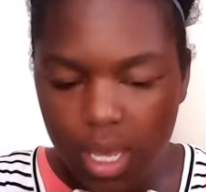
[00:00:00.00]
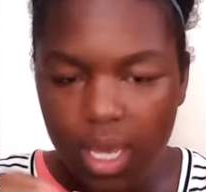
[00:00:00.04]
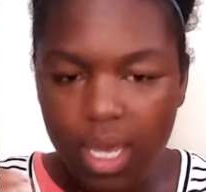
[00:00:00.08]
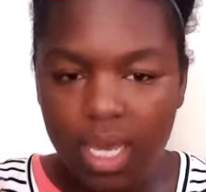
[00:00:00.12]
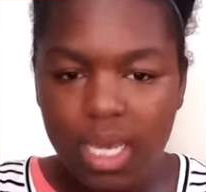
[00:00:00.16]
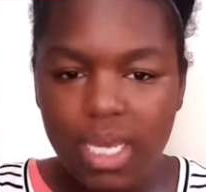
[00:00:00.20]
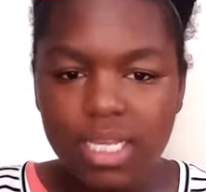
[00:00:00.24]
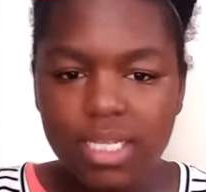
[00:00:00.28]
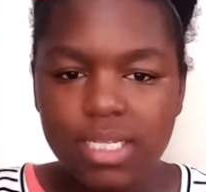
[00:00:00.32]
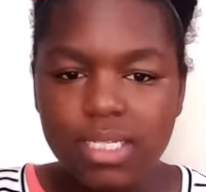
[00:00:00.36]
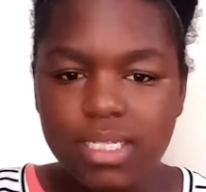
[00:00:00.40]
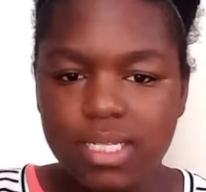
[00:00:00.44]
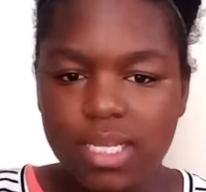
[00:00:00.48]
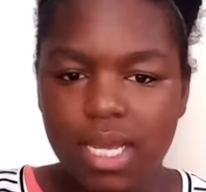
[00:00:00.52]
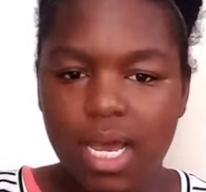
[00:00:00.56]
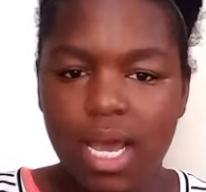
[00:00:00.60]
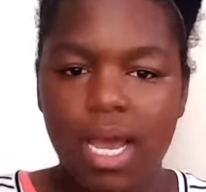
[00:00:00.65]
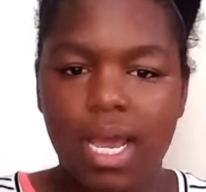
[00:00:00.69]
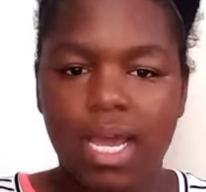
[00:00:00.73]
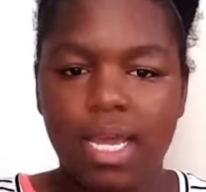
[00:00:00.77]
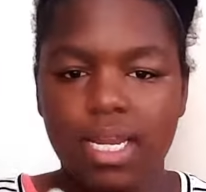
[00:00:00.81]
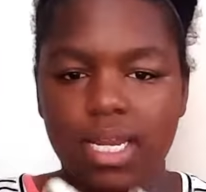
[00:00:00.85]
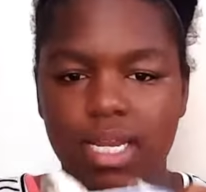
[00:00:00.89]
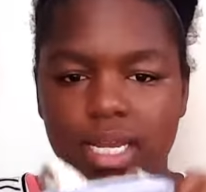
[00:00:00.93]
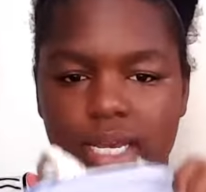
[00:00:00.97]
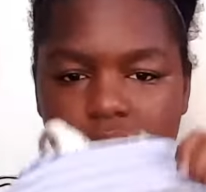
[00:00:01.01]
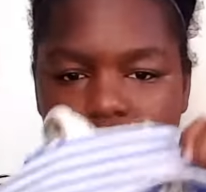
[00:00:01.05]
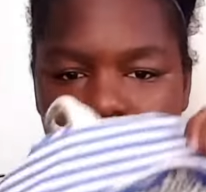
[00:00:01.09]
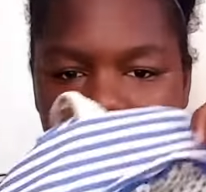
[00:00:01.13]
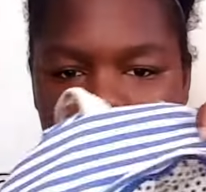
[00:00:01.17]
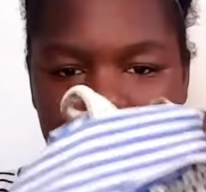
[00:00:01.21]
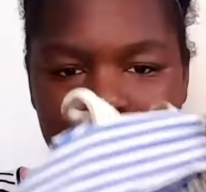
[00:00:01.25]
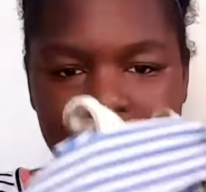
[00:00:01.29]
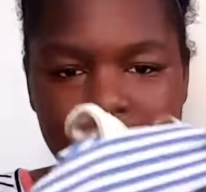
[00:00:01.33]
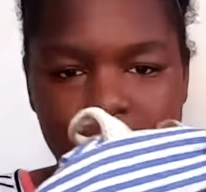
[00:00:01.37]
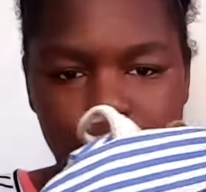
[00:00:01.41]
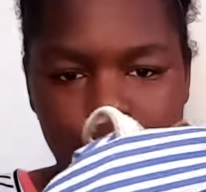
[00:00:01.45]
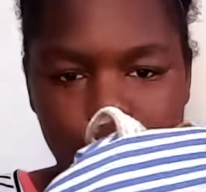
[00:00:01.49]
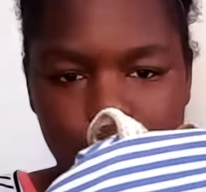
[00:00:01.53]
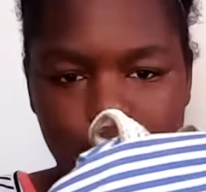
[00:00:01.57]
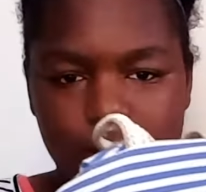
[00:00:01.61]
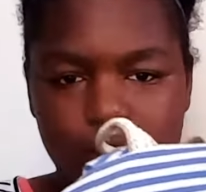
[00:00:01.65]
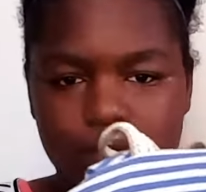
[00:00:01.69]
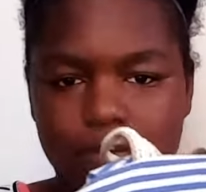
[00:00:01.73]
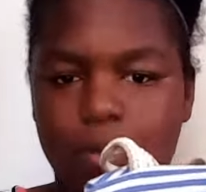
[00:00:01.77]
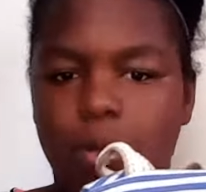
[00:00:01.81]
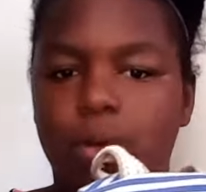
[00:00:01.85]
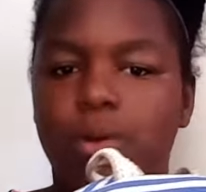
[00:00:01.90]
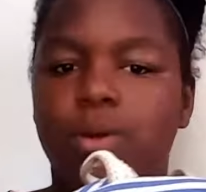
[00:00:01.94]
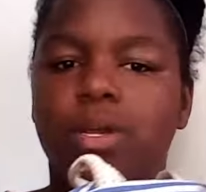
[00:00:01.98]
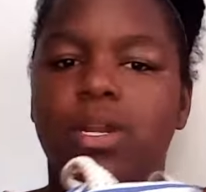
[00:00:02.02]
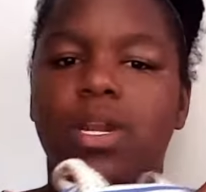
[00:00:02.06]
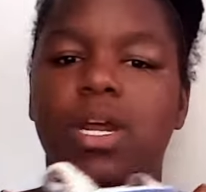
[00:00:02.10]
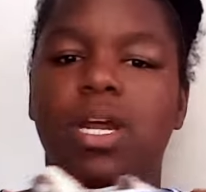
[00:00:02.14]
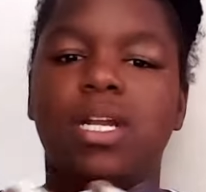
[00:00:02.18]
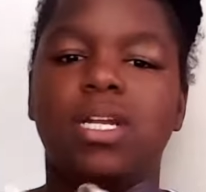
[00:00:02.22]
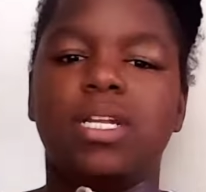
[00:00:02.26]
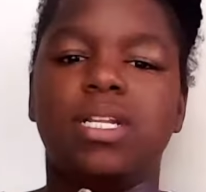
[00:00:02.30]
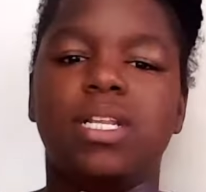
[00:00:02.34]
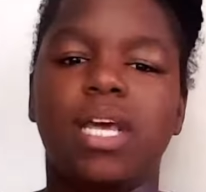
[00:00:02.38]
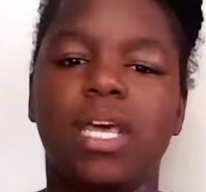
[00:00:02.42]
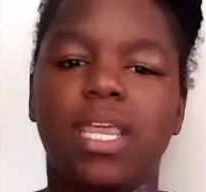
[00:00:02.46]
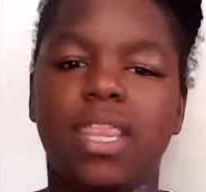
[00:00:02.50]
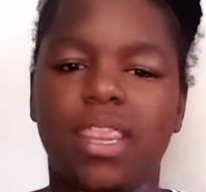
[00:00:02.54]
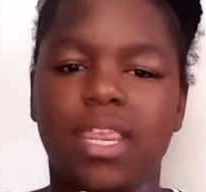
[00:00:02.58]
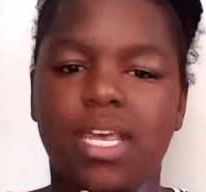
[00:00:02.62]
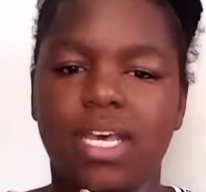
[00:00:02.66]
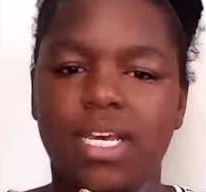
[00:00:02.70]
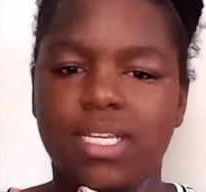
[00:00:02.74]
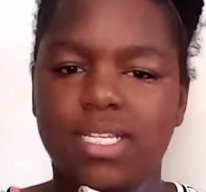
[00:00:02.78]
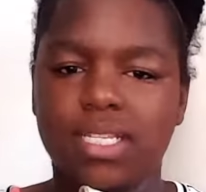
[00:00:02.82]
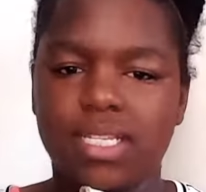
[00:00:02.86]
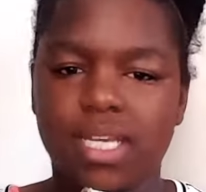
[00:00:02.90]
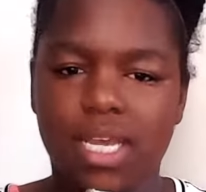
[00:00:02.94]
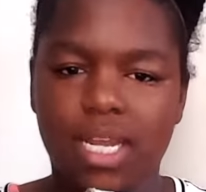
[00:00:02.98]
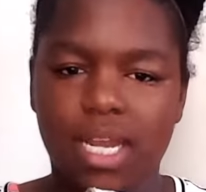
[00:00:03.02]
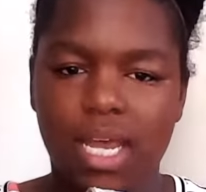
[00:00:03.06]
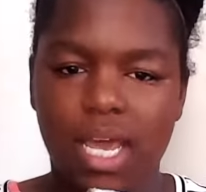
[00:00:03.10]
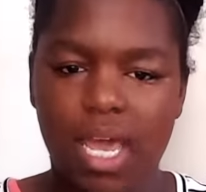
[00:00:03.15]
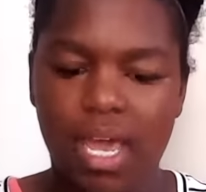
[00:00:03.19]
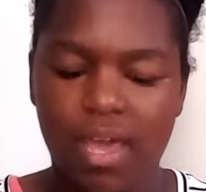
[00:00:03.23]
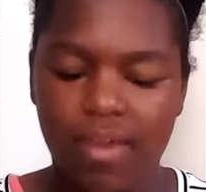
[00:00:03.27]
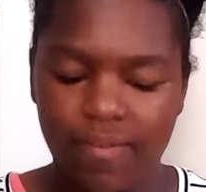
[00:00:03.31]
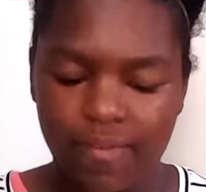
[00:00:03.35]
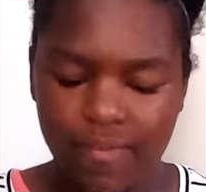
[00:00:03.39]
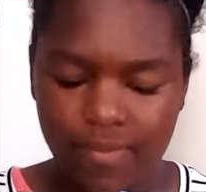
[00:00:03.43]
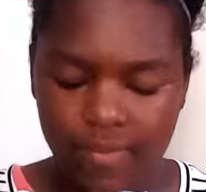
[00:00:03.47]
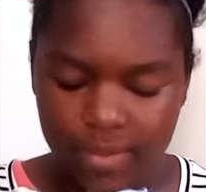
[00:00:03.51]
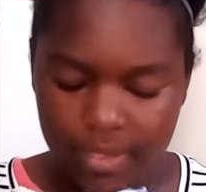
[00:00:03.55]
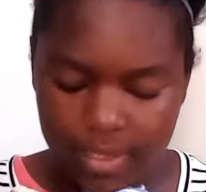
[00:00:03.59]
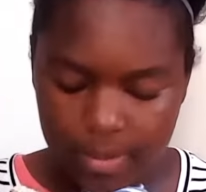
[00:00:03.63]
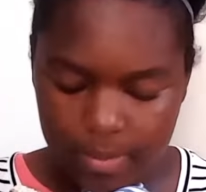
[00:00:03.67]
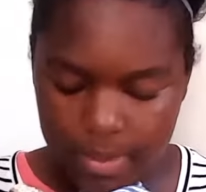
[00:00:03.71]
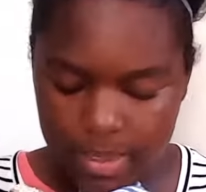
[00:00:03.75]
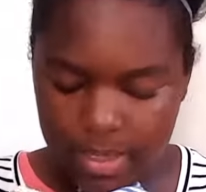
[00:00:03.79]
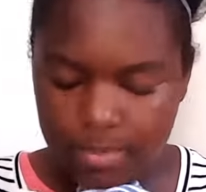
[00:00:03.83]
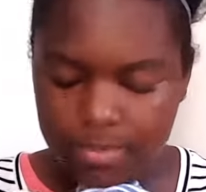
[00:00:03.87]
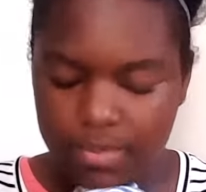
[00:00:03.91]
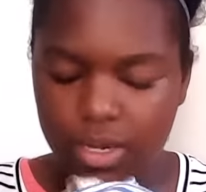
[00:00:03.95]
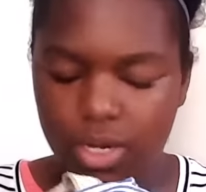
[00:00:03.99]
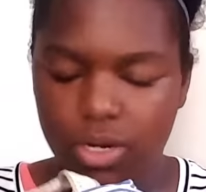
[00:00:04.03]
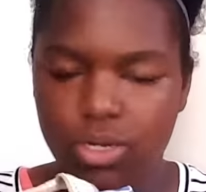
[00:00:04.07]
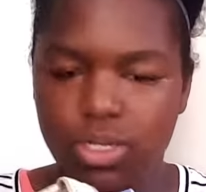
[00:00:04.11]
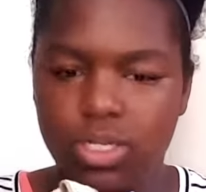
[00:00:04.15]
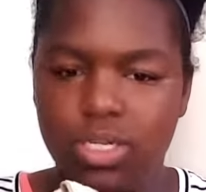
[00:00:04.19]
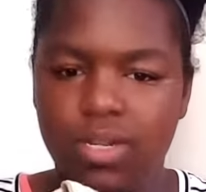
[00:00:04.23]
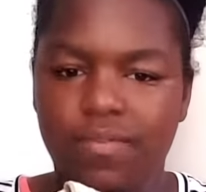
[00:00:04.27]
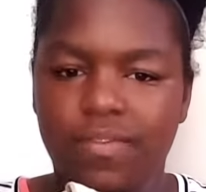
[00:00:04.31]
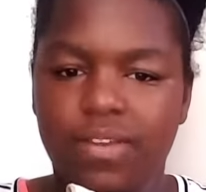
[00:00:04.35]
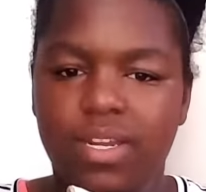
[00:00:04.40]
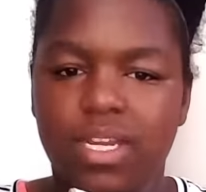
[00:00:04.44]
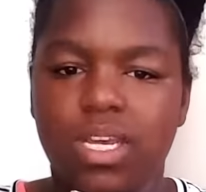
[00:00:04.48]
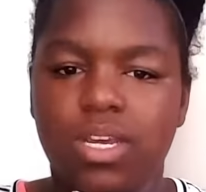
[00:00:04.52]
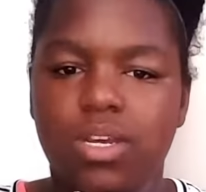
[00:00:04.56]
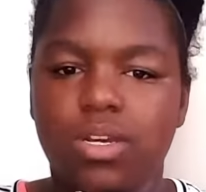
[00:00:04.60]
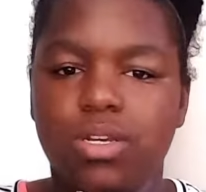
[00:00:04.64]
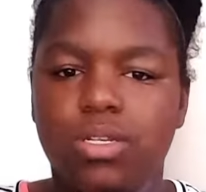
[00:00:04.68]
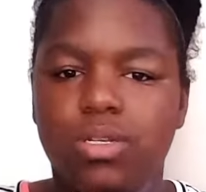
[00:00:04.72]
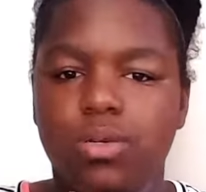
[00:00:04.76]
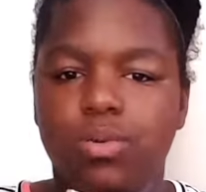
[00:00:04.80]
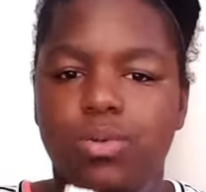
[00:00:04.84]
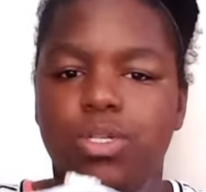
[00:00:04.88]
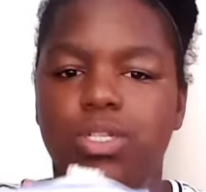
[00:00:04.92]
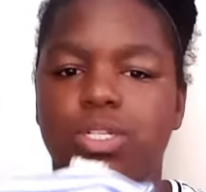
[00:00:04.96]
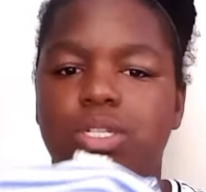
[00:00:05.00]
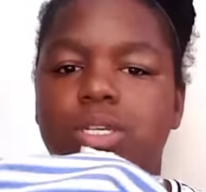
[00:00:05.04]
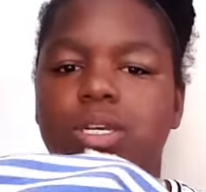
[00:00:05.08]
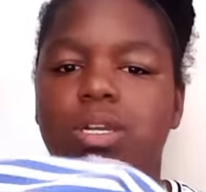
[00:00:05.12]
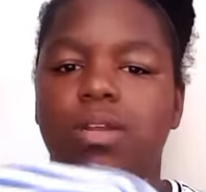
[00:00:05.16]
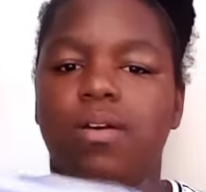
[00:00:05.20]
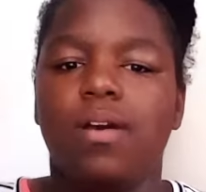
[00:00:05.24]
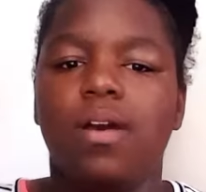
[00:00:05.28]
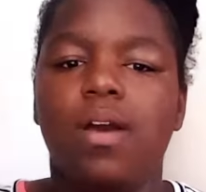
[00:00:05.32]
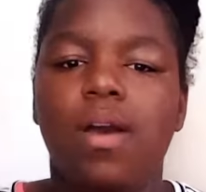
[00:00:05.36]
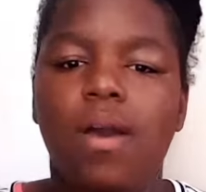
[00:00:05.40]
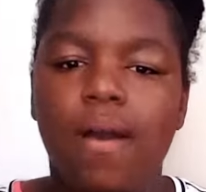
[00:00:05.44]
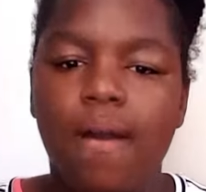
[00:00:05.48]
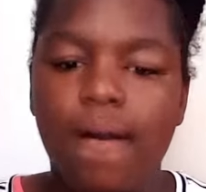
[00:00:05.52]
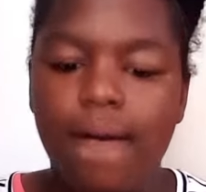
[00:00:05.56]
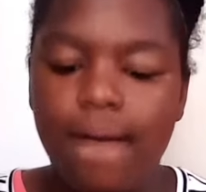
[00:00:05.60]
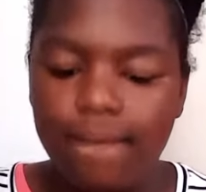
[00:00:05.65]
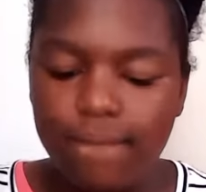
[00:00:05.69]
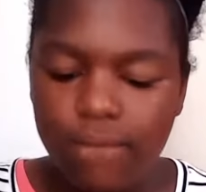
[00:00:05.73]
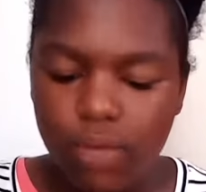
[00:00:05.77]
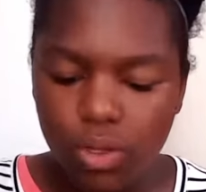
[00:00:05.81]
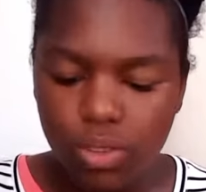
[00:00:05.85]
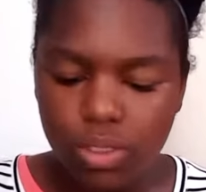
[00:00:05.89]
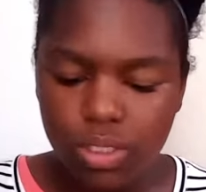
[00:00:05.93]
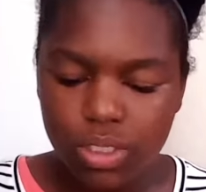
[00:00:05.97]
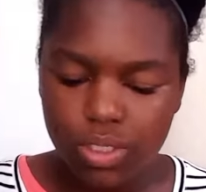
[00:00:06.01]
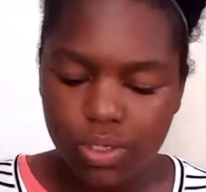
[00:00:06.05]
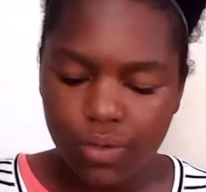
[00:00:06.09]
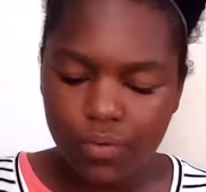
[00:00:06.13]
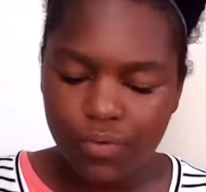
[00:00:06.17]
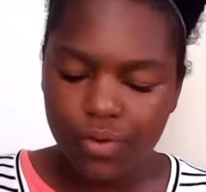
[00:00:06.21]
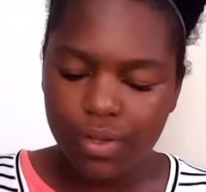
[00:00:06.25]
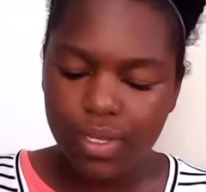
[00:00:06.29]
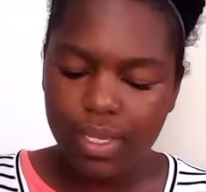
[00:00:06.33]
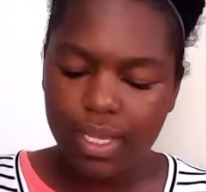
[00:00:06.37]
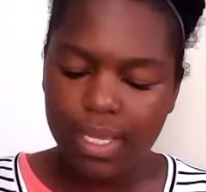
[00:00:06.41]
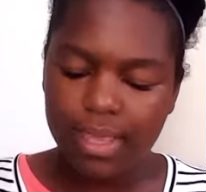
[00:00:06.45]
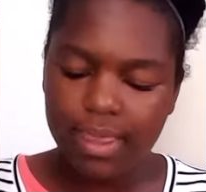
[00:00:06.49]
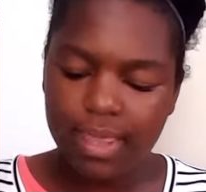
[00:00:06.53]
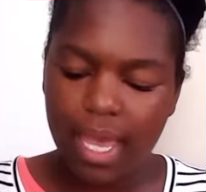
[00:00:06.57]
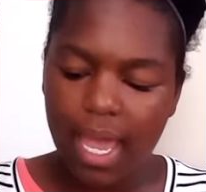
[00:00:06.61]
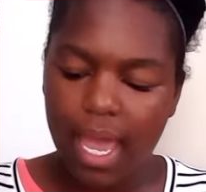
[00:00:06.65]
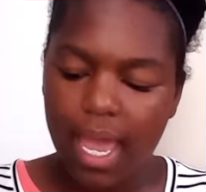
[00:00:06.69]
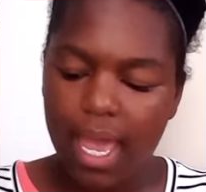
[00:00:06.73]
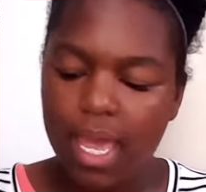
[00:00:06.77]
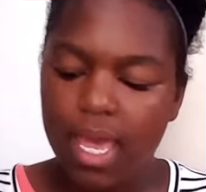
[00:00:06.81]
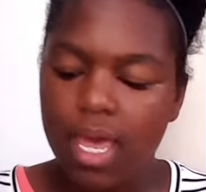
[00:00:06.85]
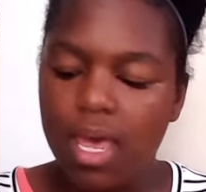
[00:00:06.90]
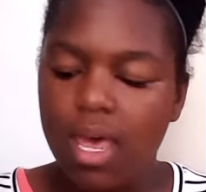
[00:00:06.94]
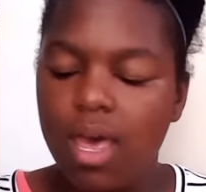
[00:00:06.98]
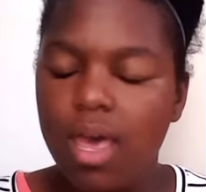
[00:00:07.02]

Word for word: inside is just polka dotted like this, and I have some of the bigger stuff in here, so we're just going to fold this over like that.